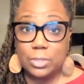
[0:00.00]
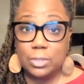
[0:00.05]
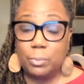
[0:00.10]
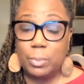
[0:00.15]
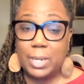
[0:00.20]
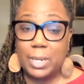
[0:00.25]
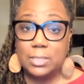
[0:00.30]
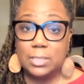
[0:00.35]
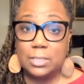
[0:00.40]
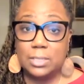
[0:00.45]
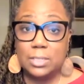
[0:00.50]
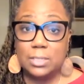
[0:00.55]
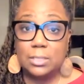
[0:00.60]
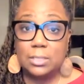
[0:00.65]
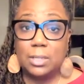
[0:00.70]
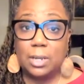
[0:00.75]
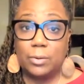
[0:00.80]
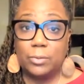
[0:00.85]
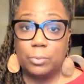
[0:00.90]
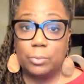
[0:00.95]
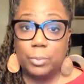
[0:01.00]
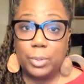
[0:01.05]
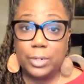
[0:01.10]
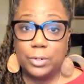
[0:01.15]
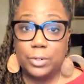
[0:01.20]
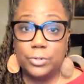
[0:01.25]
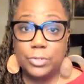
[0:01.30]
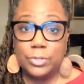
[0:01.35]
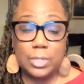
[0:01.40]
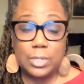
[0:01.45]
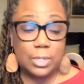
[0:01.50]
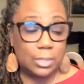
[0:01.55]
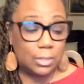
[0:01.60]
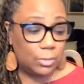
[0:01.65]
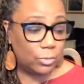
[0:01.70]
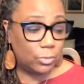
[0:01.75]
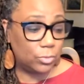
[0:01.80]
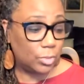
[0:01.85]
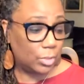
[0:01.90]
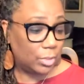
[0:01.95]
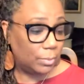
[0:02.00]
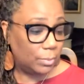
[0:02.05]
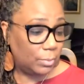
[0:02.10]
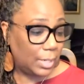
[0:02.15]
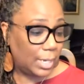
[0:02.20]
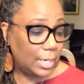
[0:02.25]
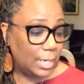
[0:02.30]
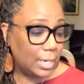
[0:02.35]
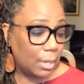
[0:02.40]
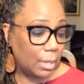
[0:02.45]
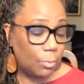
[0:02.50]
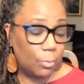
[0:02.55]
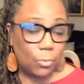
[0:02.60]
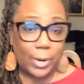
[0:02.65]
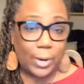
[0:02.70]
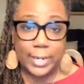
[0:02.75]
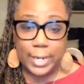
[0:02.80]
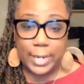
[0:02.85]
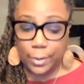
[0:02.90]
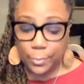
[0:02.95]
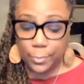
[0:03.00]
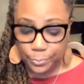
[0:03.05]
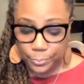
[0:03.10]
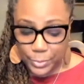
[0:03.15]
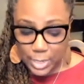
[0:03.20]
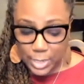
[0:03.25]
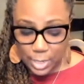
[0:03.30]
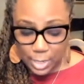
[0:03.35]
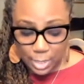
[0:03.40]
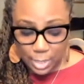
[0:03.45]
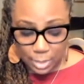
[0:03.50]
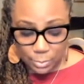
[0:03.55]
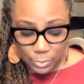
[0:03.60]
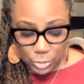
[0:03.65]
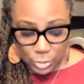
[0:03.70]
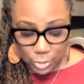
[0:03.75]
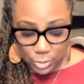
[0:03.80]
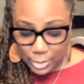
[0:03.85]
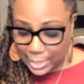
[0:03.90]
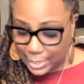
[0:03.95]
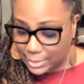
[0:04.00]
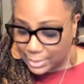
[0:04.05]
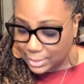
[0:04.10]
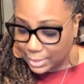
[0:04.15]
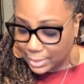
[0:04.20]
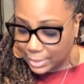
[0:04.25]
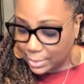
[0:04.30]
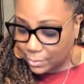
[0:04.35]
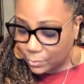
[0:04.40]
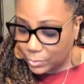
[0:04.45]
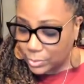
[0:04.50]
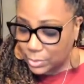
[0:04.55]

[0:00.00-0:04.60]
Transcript: The base are the butters, and those are heating up right now. And I'm going to show you that second.